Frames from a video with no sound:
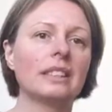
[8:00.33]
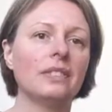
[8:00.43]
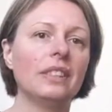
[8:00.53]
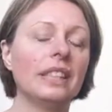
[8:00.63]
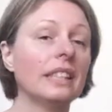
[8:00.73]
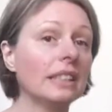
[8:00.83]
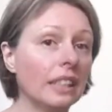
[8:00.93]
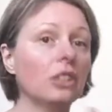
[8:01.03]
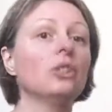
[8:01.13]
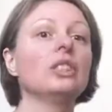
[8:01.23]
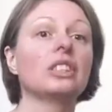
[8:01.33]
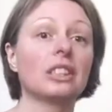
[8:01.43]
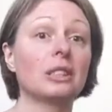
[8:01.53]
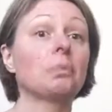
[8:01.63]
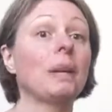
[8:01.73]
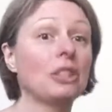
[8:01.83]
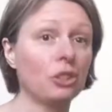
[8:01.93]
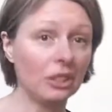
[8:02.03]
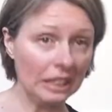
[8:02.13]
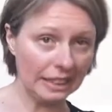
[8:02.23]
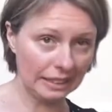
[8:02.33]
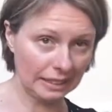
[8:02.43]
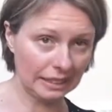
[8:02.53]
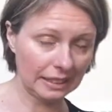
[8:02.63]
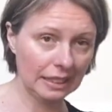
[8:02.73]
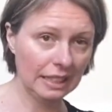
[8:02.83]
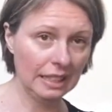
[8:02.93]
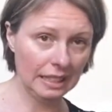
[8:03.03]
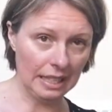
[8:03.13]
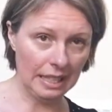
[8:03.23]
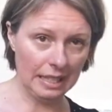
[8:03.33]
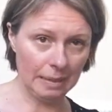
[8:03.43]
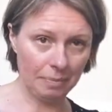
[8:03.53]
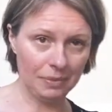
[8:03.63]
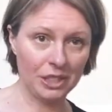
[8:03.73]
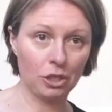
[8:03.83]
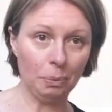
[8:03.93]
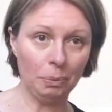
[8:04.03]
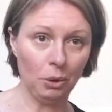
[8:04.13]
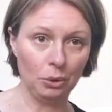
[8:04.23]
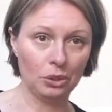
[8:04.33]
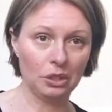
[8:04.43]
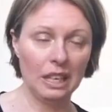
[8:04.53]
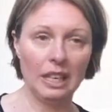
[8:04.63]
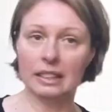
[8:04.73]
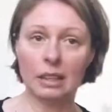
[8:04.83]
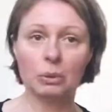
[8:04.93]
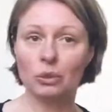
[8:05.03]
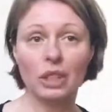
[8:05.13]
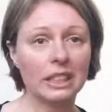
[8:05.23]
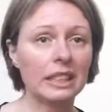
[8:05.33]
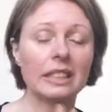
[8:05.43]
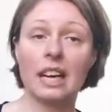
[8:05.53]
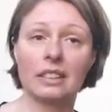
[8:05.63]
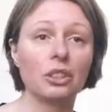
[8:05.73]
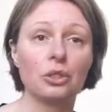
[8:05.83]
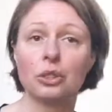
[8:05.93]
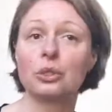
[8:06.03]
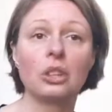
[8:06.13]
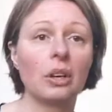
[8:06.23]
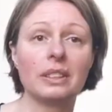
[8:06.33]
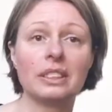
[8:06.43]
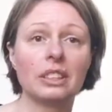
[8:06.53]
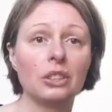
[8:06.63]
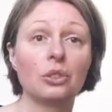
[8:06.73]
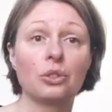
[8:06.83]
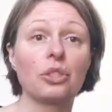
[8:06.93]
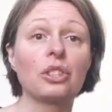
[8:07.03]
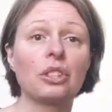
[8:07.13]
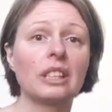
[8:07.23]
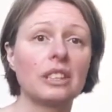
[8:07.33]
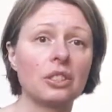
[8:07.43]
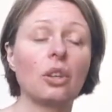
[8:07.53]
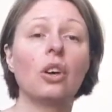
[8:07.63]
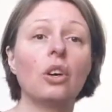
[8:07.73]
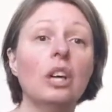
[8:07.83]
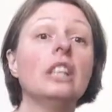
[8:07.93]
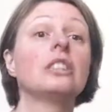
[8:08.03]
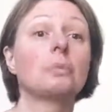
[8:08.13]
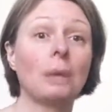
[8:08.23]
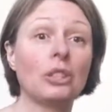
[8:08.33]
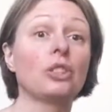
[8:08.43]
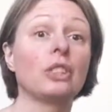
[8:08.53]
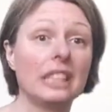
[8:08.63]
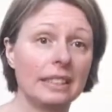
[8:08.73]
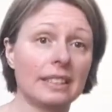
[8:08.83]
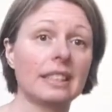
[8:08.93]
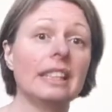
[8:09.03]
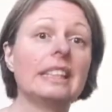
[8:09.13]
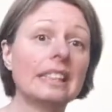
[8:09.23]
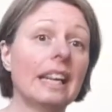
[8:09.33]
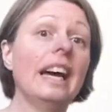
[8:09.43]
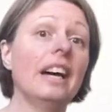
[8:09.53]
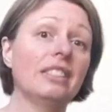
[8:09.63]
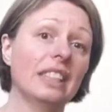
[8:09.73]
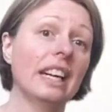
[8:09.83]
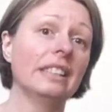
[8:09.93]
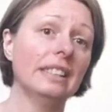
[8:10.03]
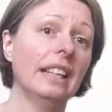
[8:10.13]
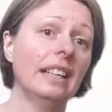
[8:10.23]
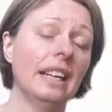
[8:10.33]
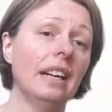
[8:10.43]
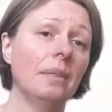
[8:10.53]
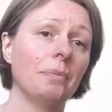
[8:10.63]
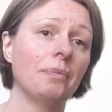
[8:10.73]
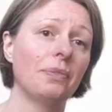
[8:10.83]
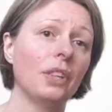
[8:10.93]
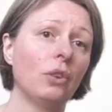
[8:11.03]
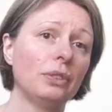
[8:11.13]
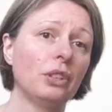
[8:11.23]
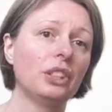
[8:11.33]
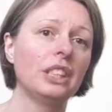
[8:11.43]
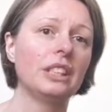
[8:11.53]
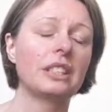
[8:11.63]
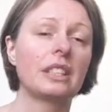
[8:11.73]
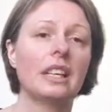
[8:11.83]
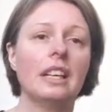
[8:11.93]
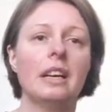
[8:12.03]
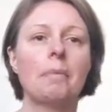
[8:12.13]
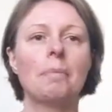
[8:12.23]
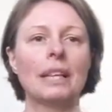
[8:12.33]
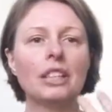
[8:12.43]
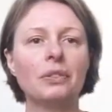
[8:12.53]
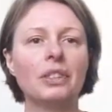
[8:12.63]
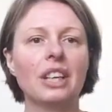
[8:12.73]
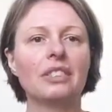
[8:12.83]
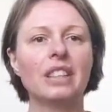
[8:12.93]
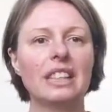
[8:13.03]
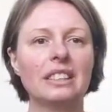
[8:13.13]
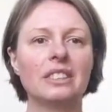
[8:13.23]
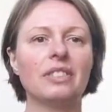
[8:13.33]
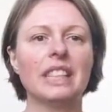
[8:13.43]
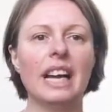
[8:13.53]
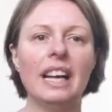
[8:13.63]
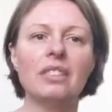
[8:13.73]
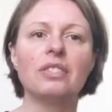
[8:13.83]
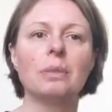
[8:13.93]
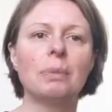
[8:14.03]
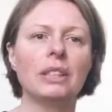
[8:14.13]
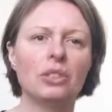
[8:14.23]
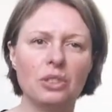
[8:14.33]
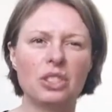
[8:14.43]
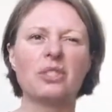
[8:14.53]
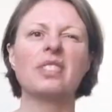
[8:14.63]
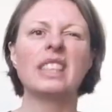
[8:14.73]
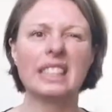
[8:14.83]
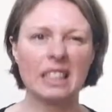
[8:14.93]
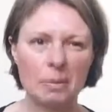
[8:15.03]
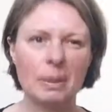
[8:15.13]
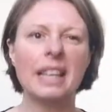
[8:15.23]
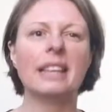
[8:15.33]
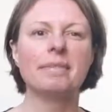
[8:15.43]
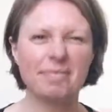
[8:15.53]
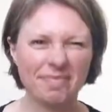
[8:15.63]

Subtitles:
severe, that you need specialist support. And I would really encourage you to go and see a nutritionist or specialist in the area that of your need. But if you are relatively healthy, but you're just feeling a bit